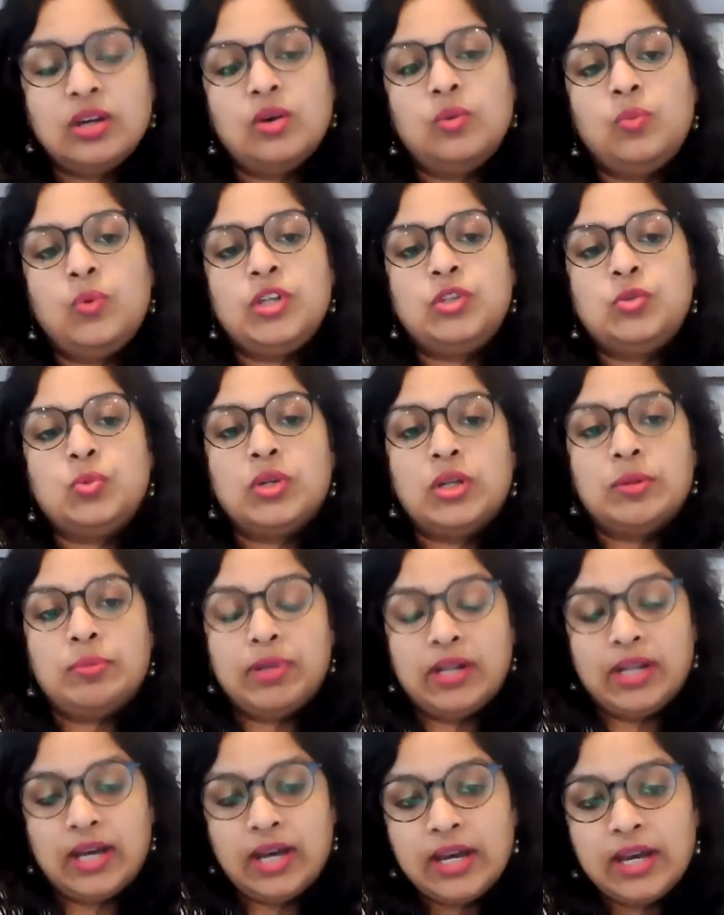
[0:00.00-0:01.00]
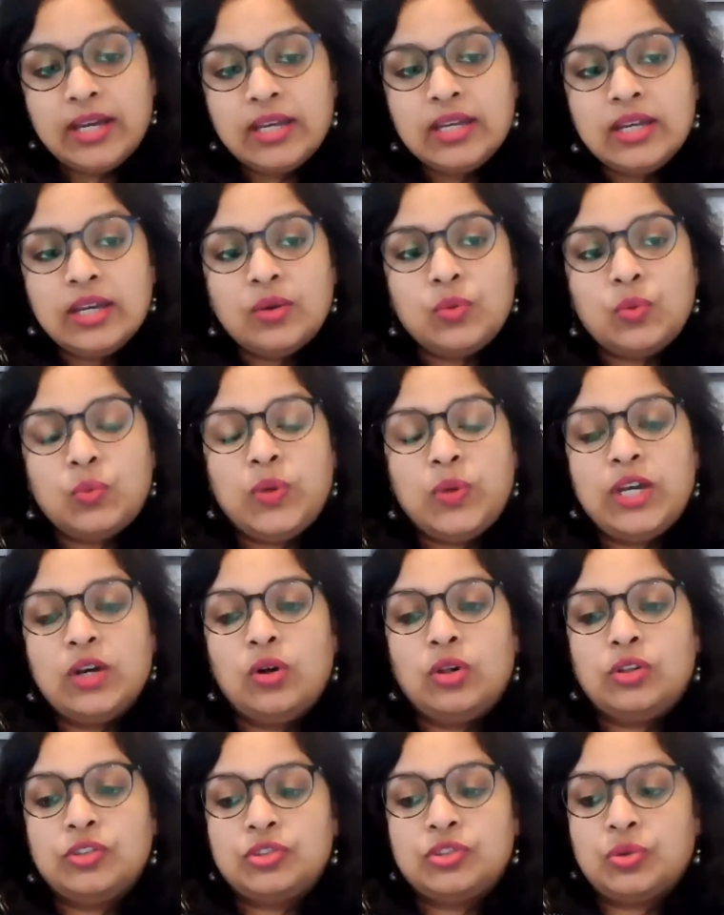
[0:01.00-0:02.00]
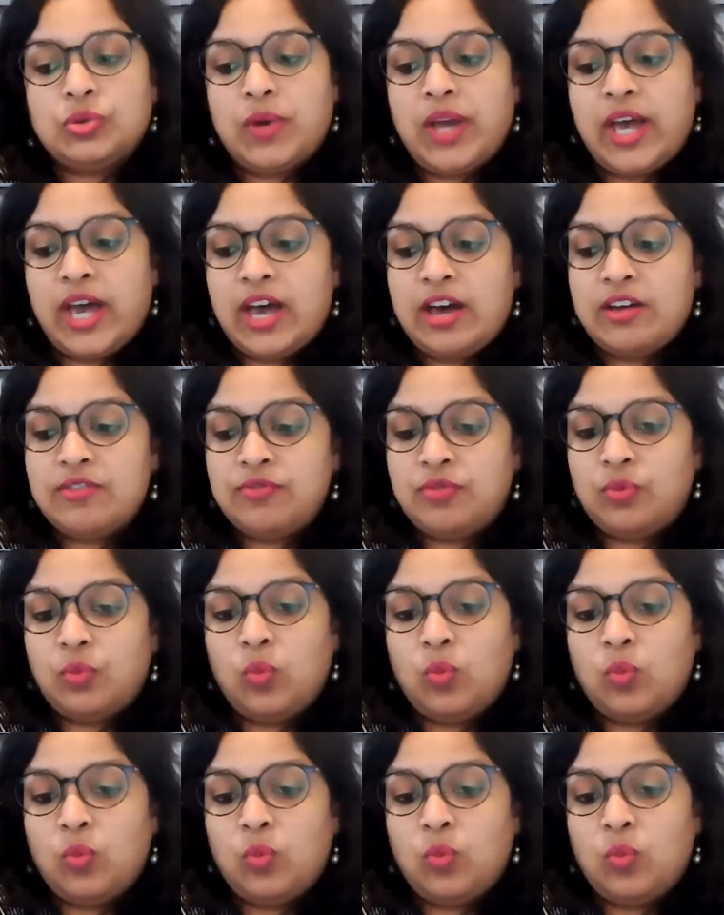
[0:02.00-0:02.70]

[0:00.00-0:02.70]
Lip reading: which would apply, we also have